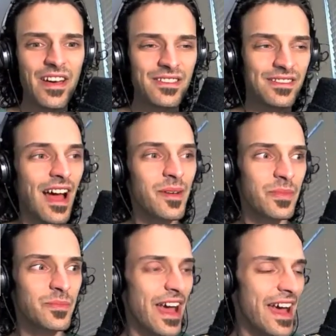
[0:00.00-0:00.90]
not
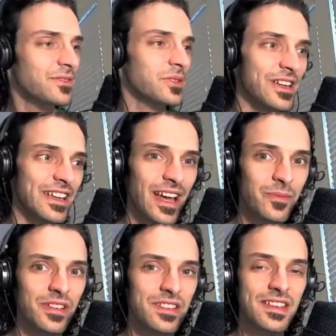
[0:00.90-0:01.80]
ever being
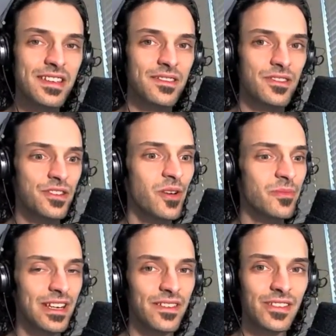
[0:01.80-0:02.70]
able to see so
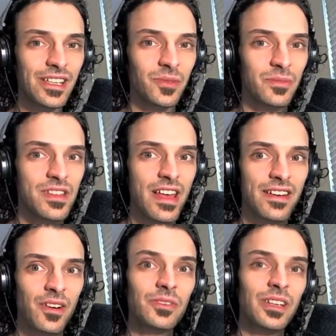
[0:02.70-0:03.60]
many films
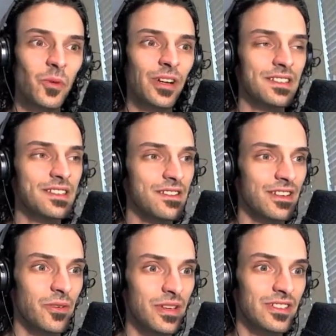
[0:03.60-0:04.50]
that only once, you
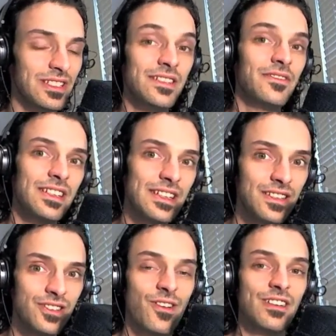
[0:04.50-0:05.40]
know, even DVDs
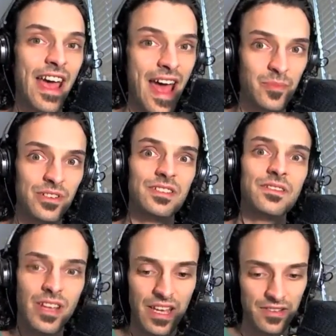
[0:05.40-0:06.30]
started to happen,
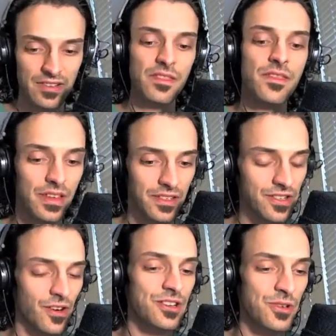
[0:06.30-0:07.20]
did things
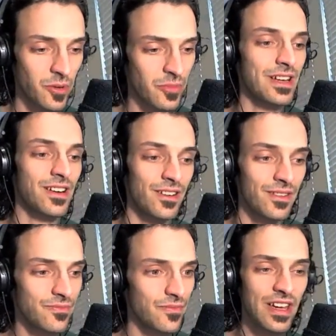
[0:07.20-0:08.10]
start to
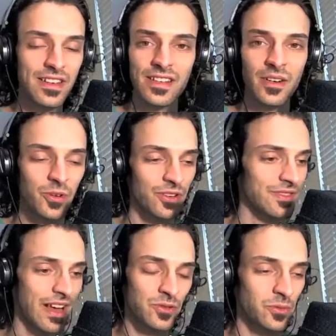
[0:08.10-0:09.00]
appear that, you know, were
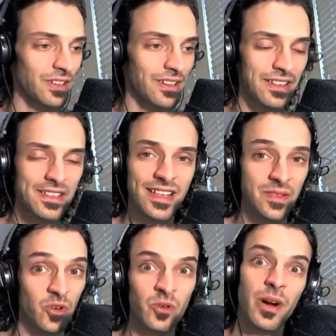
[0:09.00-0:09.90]
never really
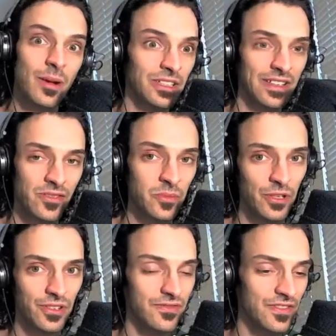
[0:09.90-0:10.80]
accessible, probably never
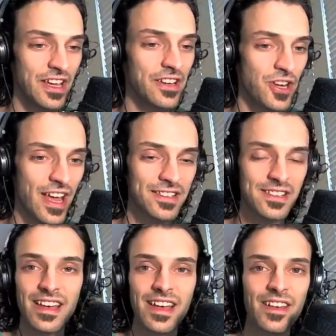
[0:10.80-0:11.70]
put on VHS.
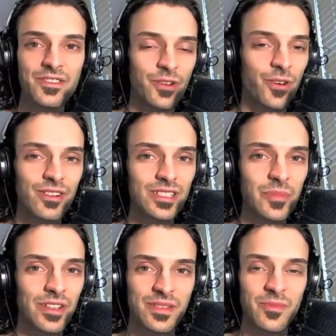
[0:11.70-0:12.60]
So growing up
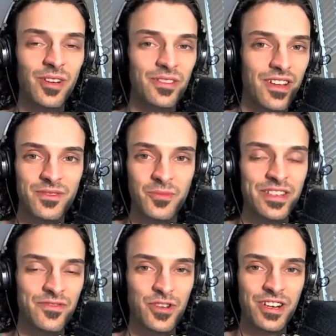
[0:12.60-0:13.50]
in a small southern
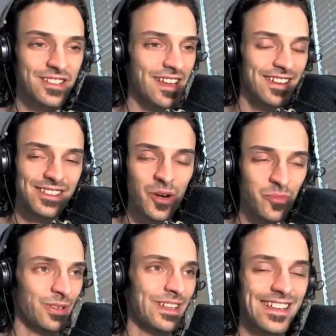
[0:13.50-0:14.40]
West Virginia town, you know,
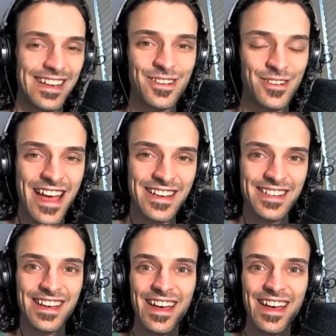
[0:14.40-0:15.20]
pre-internet,